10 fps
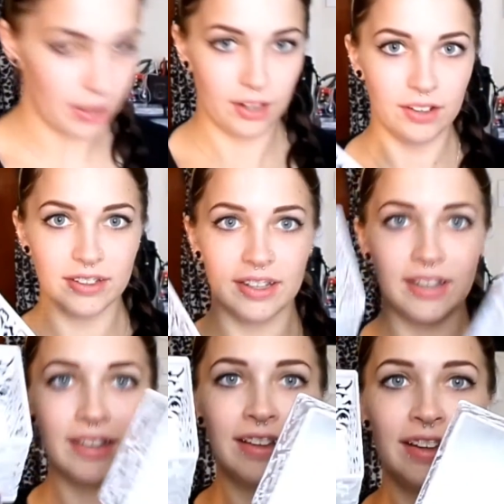I got
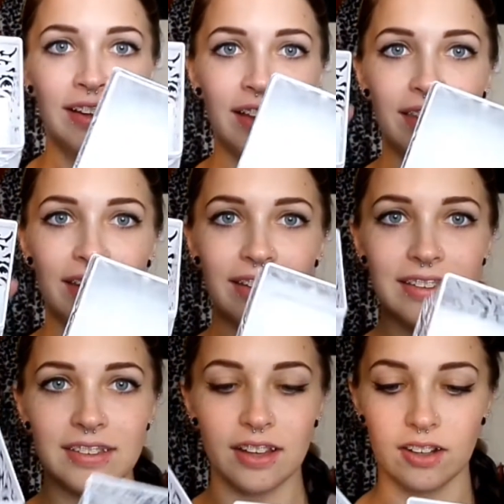
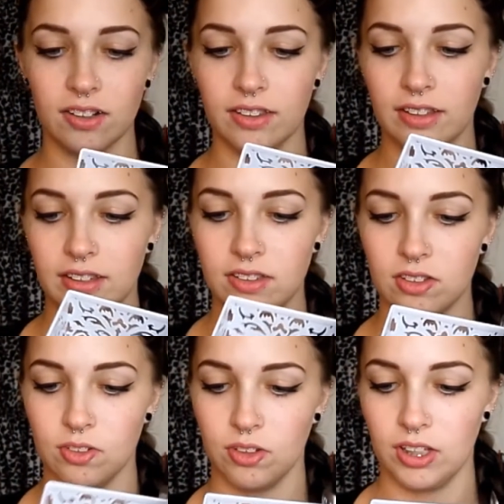these
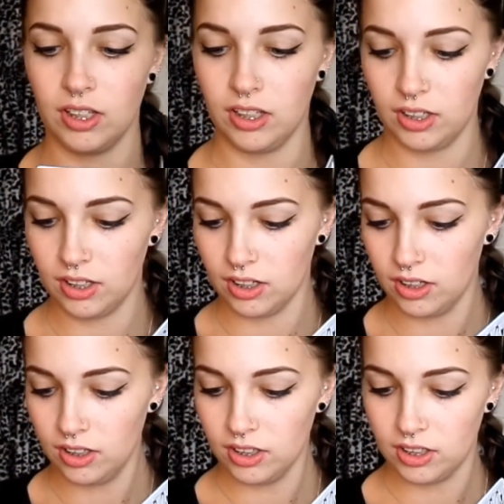two here